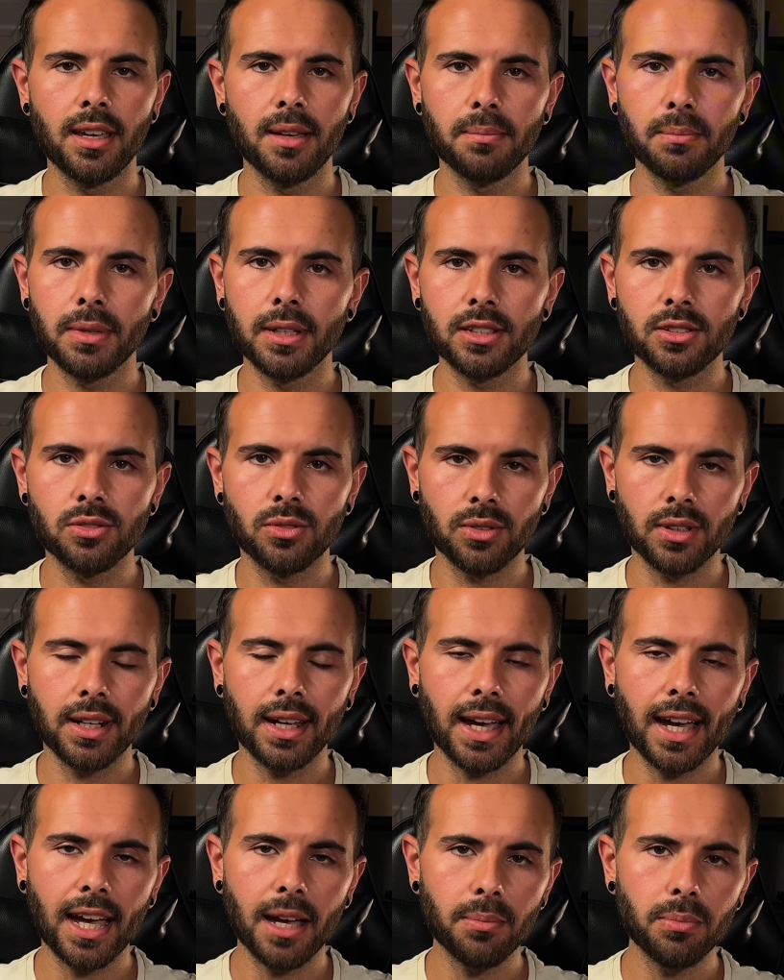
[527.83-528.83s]
But it's not going to
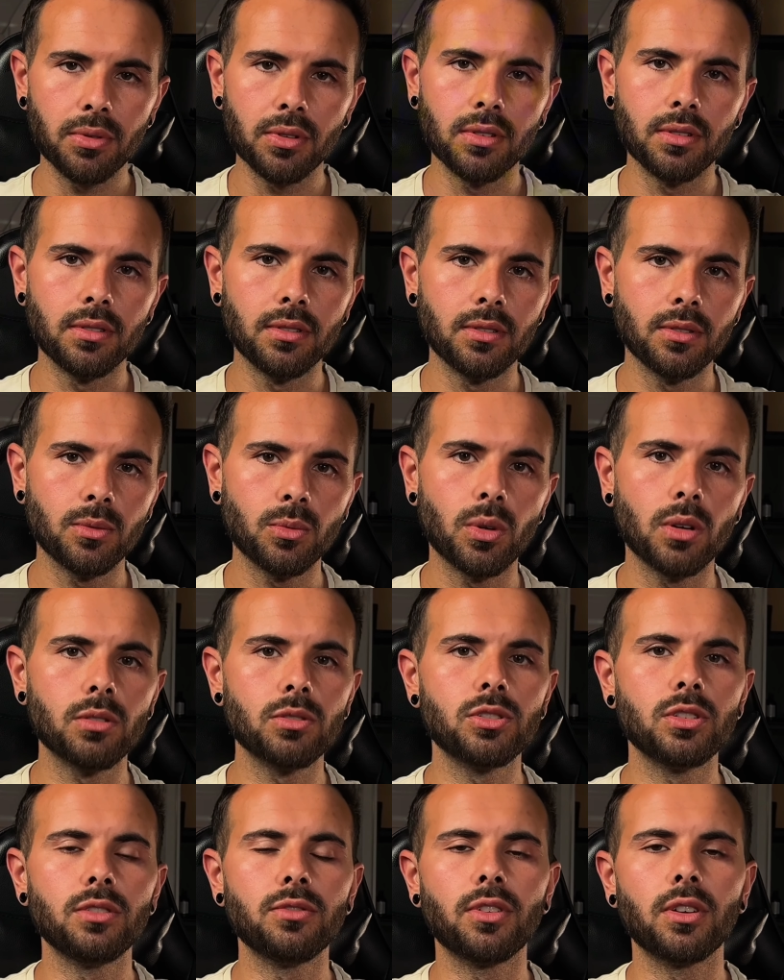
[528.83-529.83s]
happen
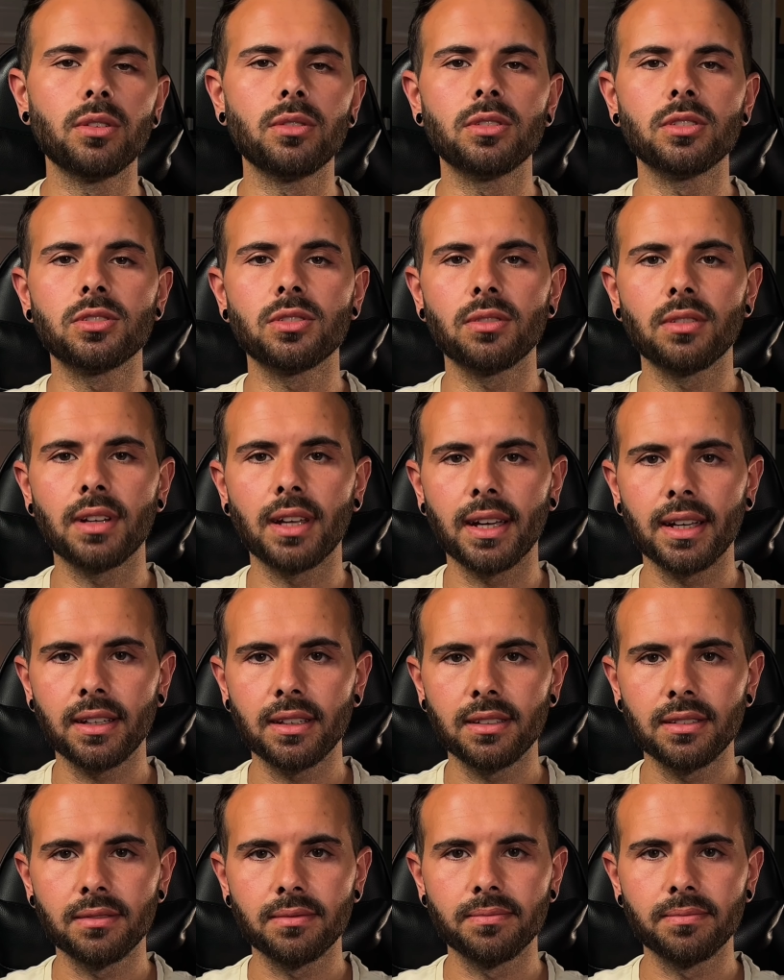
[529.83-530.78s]
whilst you focus on lack.